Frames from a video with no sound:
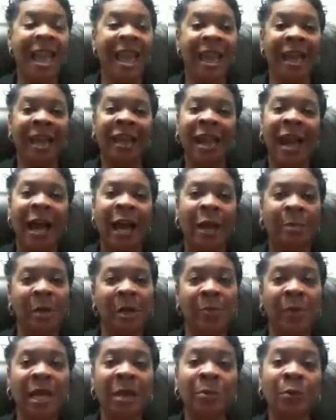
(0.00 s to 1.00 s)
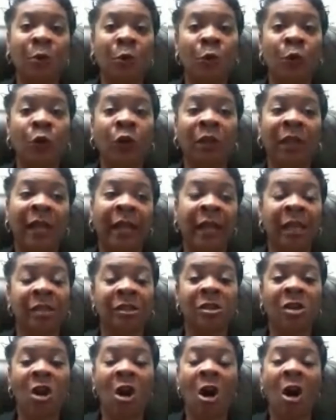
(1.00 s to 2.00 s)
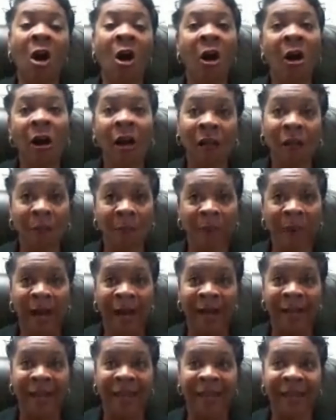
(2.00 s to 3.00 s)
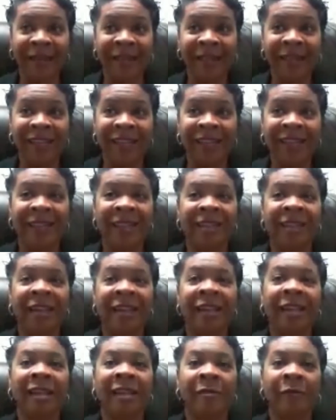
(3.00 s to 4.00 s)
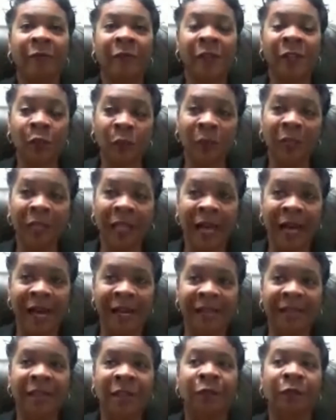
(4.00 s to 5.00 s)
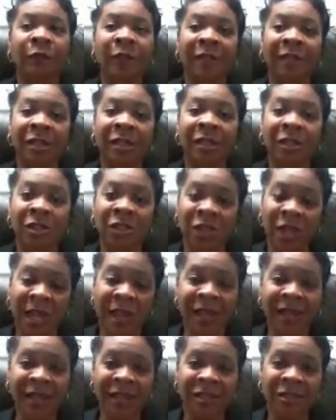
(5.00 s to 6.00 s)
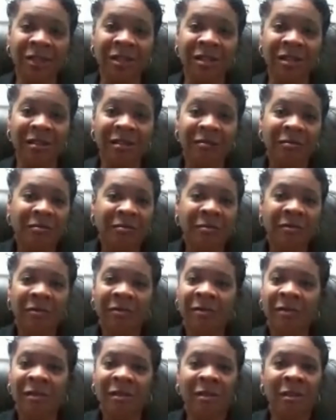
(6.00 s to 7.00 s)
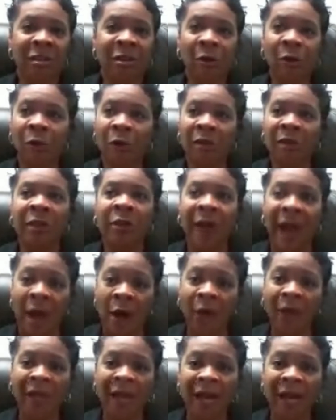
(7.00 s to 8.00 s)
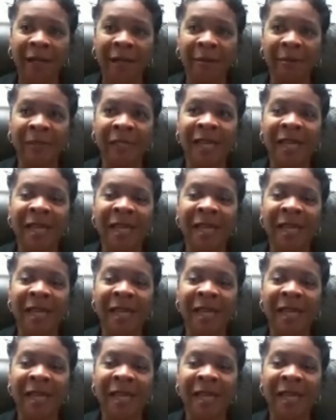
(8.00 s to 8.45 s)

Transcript: And I mean, people were like awed by it, that they can visualize and really change, you know, what their outcomes.